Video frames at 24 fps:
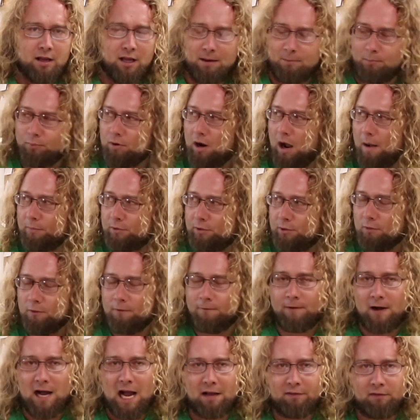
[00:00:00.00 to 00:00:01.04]
In Prop
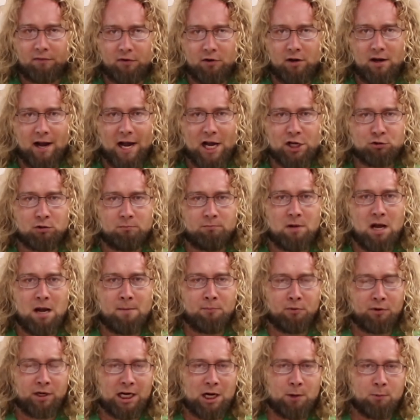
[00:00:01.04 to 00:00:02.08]
205, if you guys
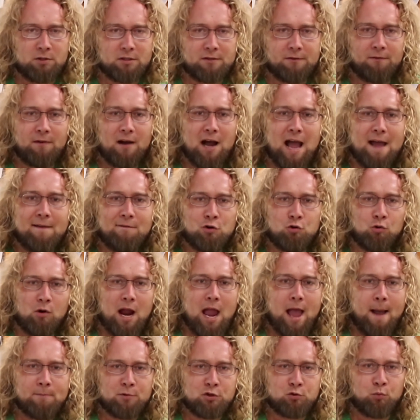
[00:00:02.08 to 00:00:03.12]
remember, it was 5
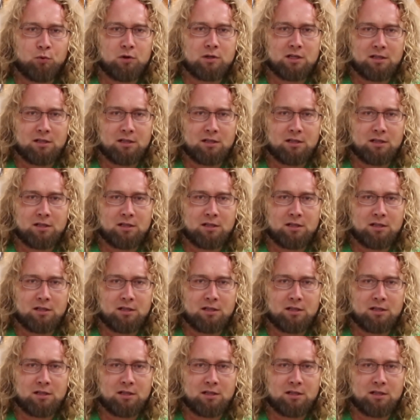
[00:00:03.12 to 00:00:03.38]
grams was